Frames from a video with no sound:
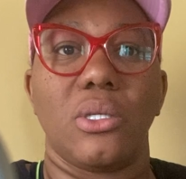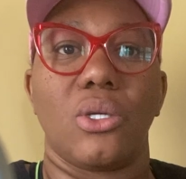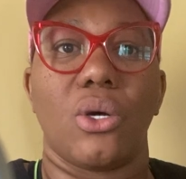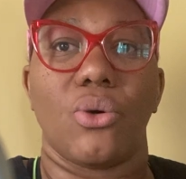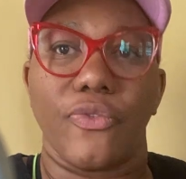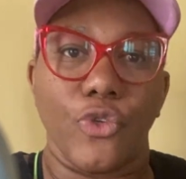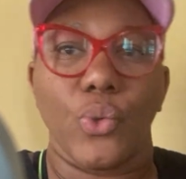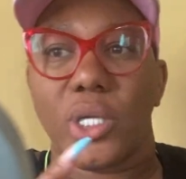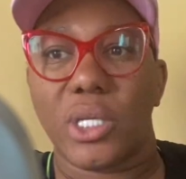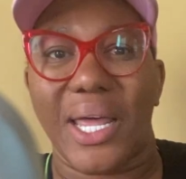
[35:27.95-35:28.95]
you know, if you
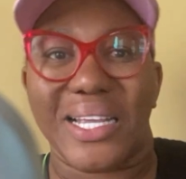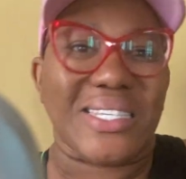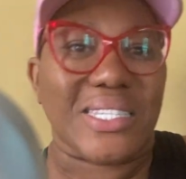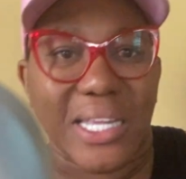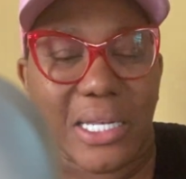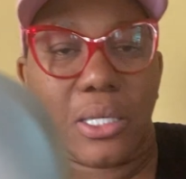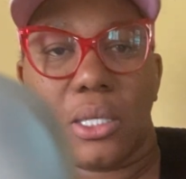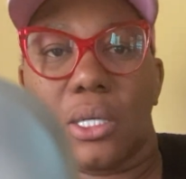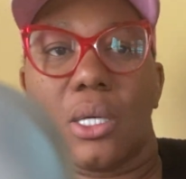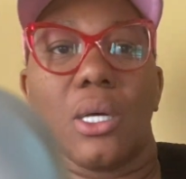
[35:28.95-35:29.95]
can extend